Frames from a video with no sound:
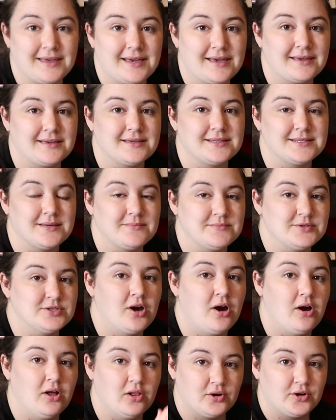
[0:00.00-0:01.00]
that because I'm
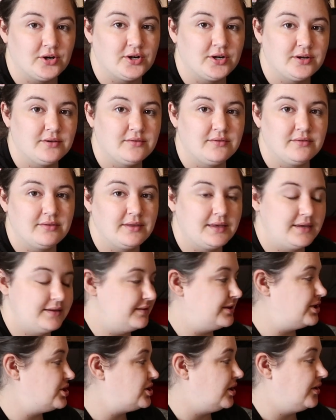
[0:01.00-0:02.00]
taller
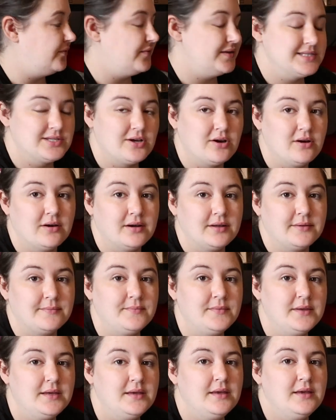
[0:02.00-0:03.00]
than the shelf it's on.
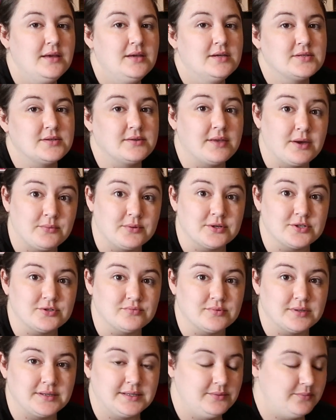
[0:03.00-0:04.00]
So that works
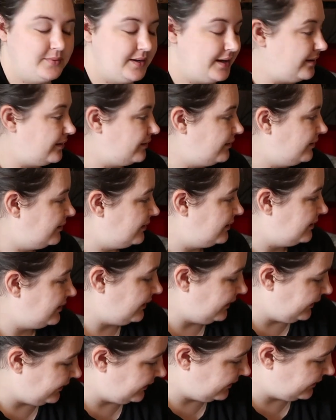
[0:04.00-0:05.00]
really well.
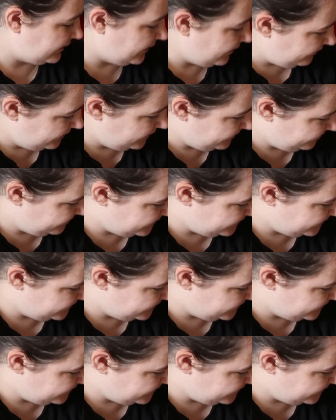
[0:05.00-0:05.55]
And I'm really